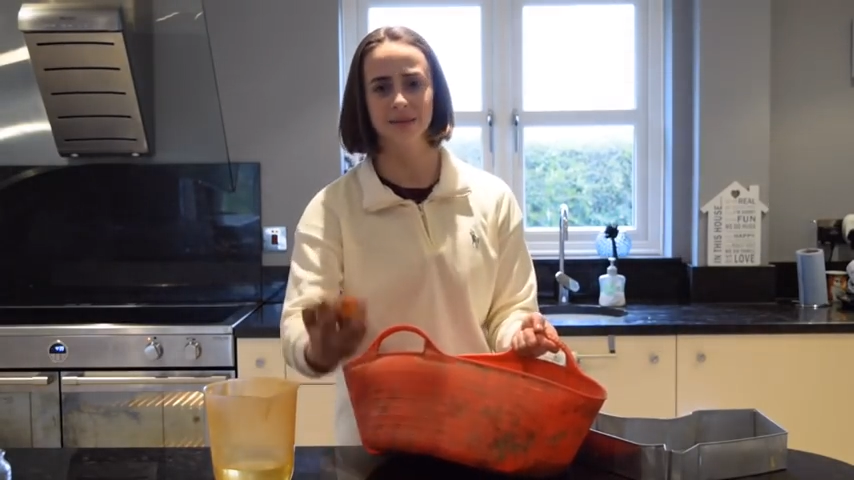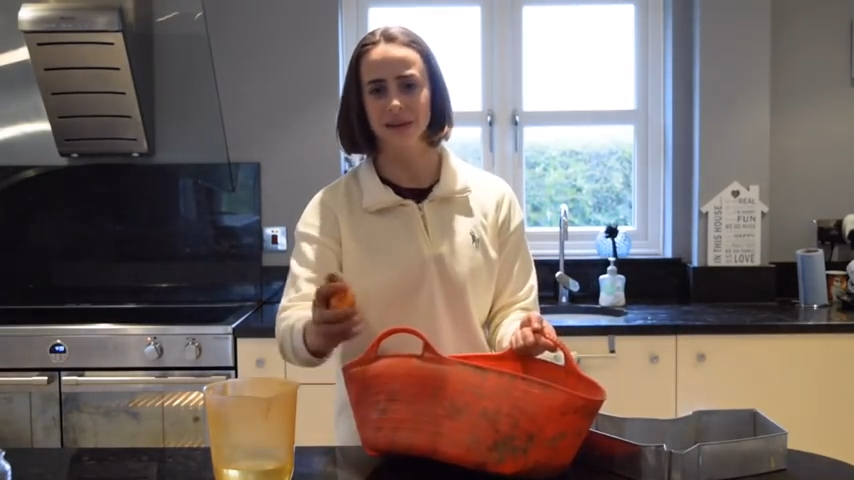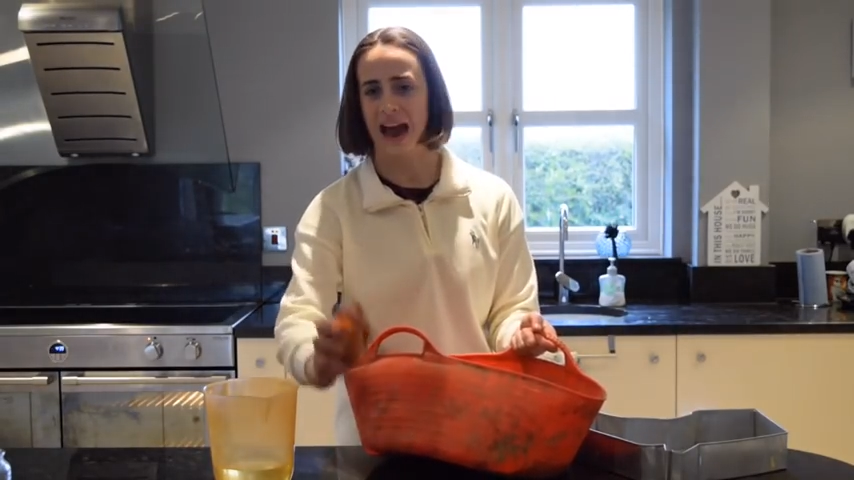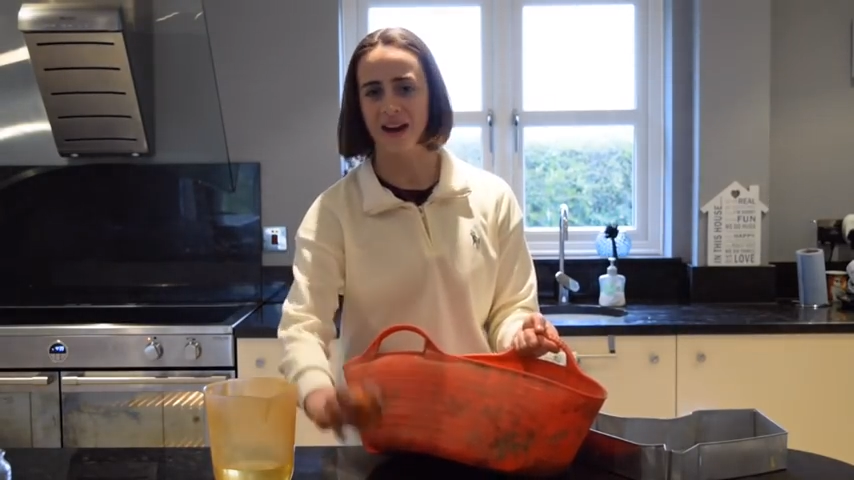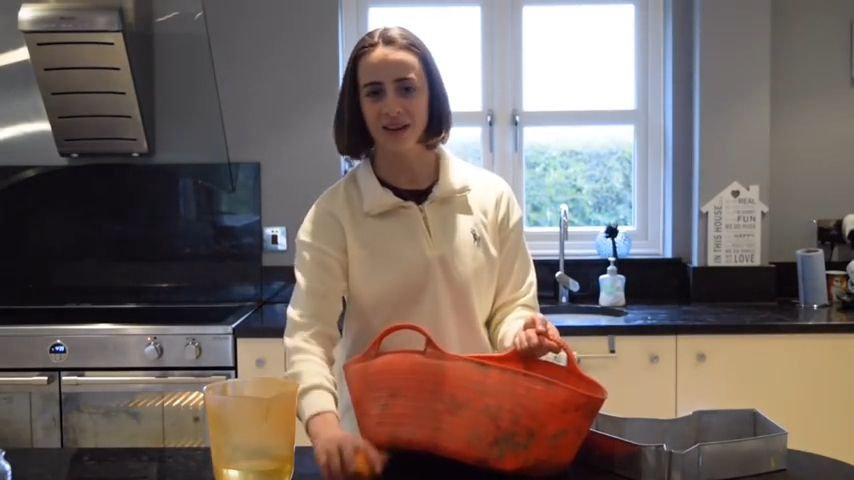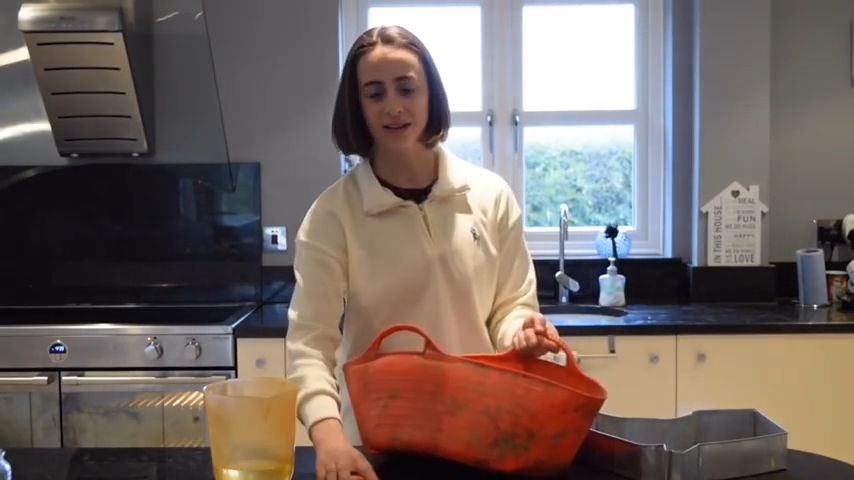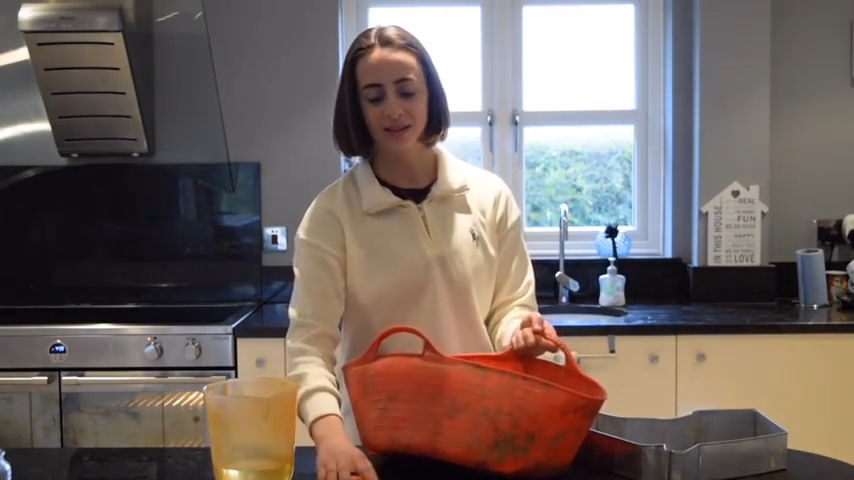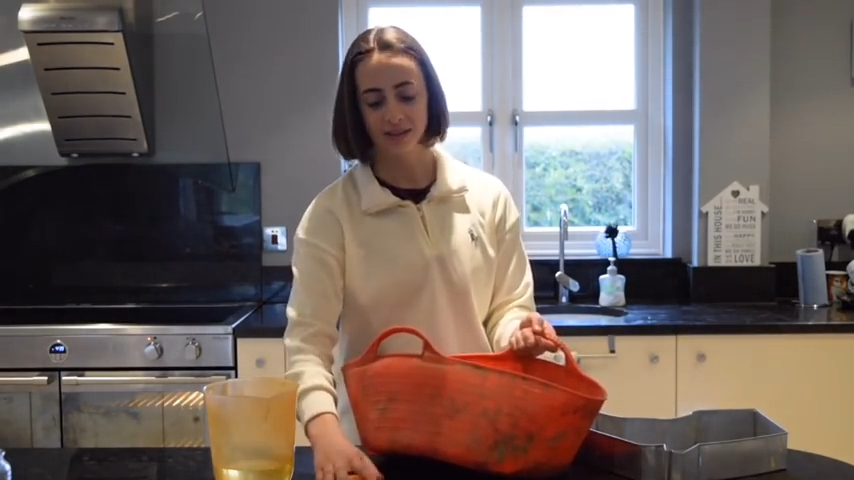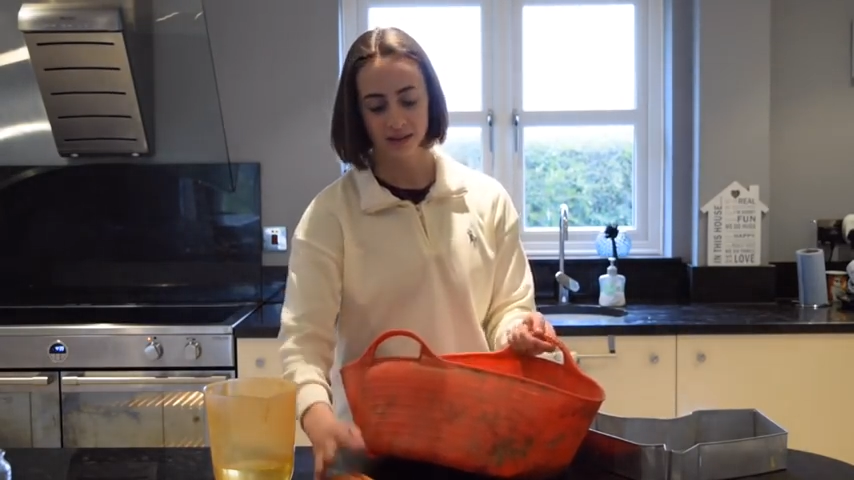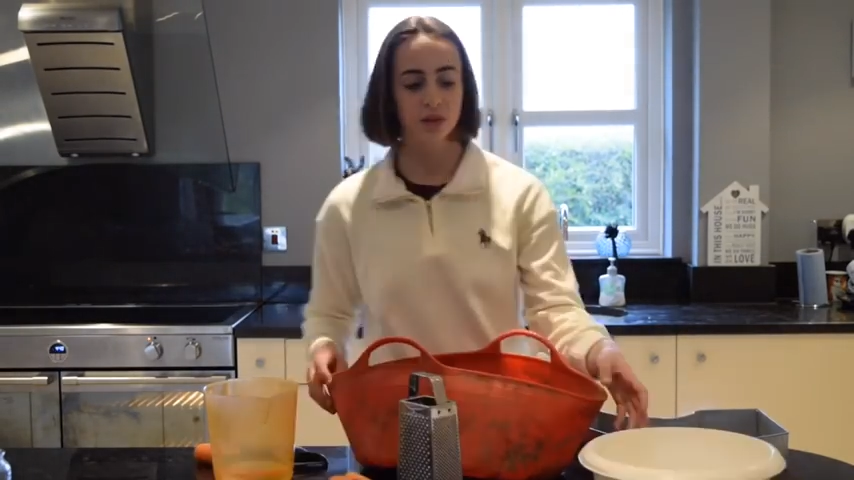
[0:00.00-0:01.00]
some
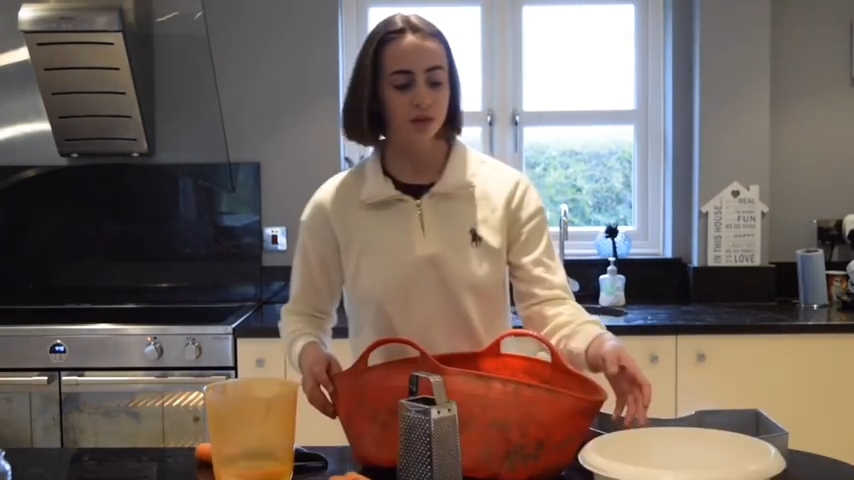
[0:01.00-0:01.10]
carrots.